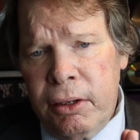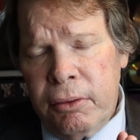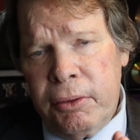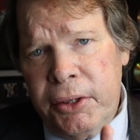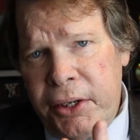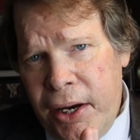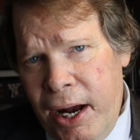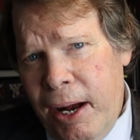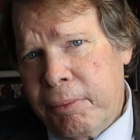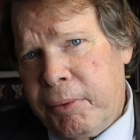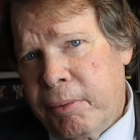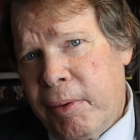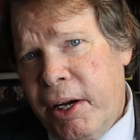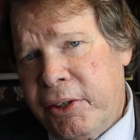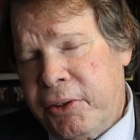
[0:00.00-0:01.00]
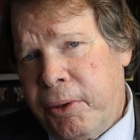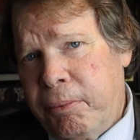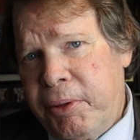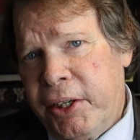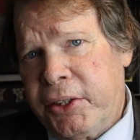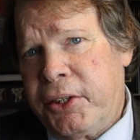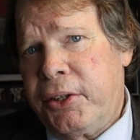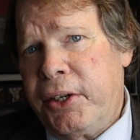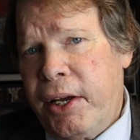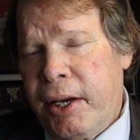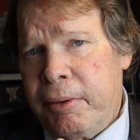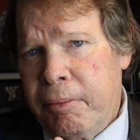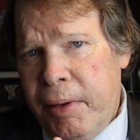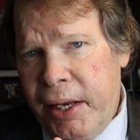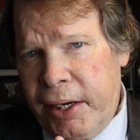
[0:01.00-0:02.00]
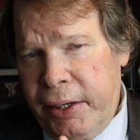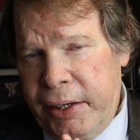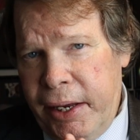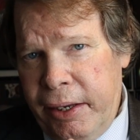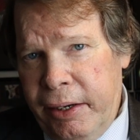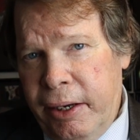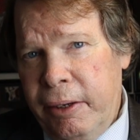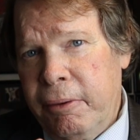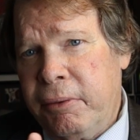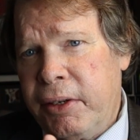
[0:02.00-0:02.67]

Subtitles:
when you optimized a picture, you had metadata,